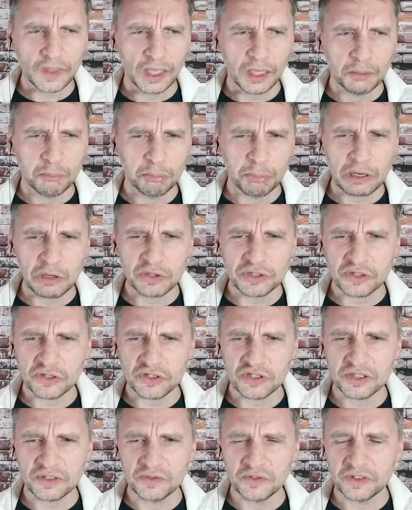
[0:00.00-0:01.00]
But also
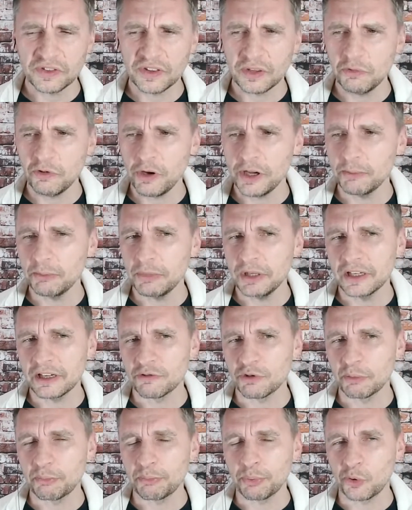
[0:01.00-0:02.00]
just the way media
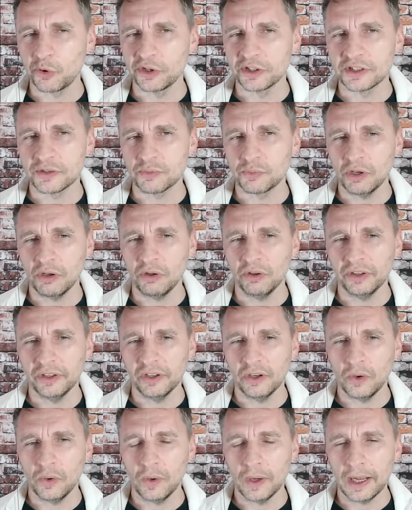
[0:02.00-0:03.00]
reports, we all
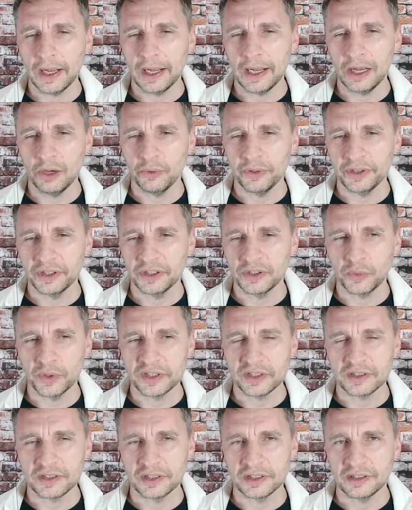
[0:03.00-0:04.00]
know how they
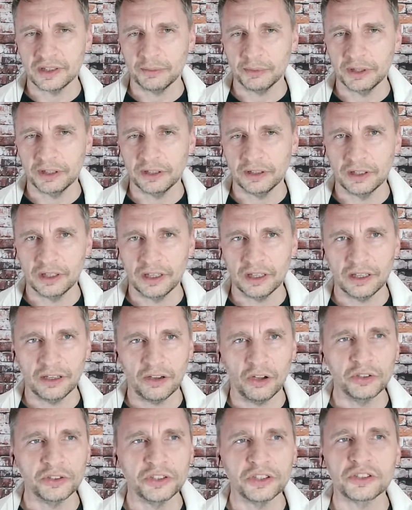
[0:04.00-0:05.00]
twist it. I mean,
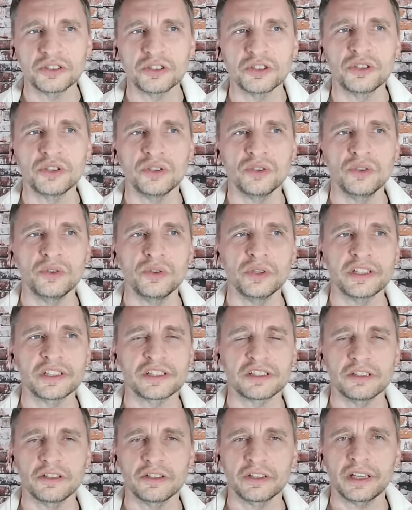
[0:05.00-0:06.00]
all you need to do
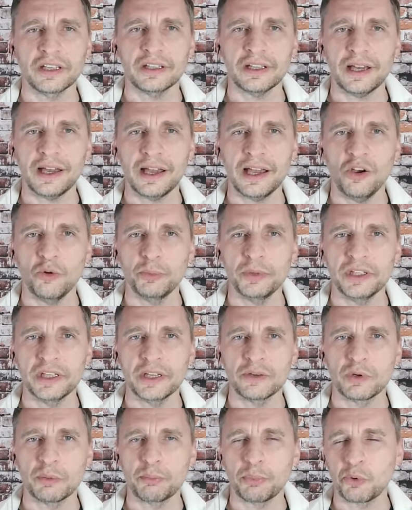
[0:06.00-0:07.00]
is look at how media
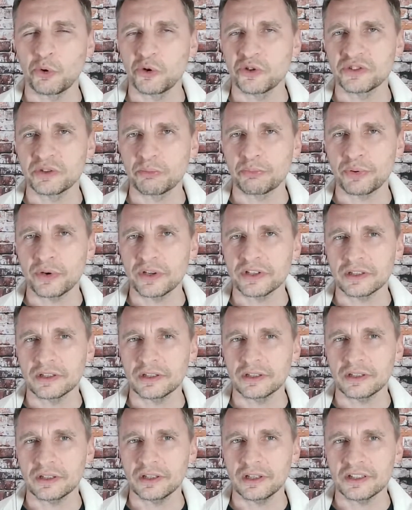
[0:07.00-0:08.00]
reports the
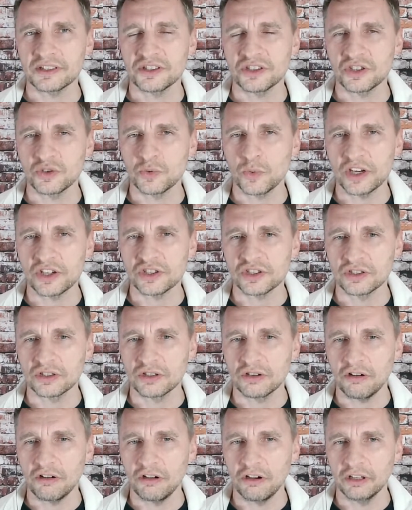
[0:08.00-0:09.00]
present situation
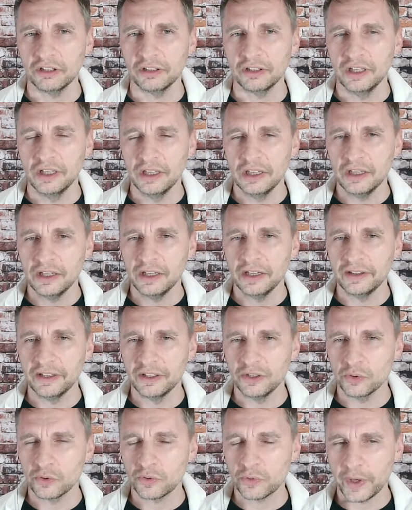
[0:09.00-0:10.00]
in the
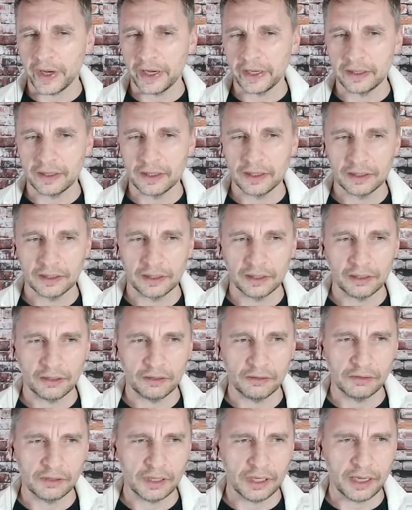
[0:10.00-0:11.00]
Ukraine.
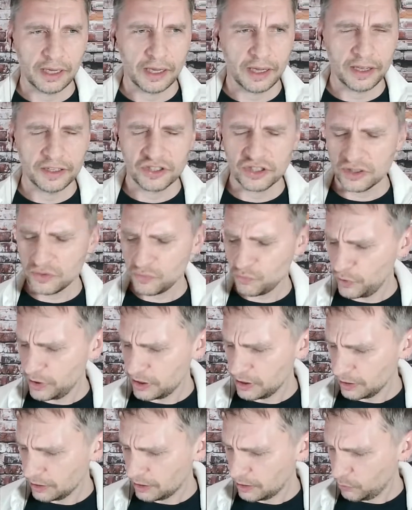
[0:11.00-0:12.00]
Just
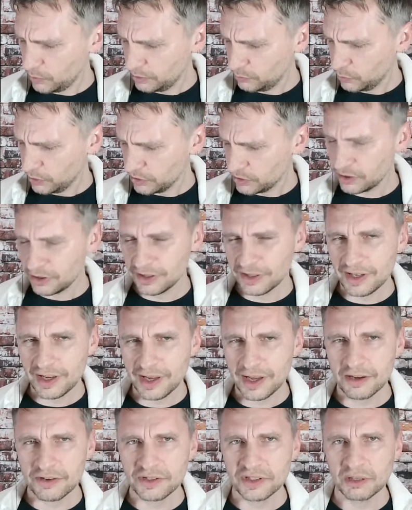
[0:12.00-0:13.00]
recently, when was it?
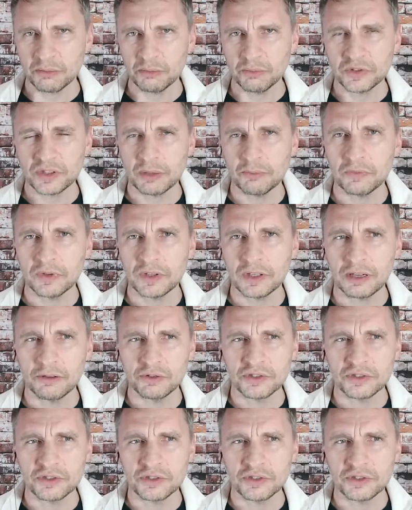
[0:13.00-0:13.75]
Today or something? I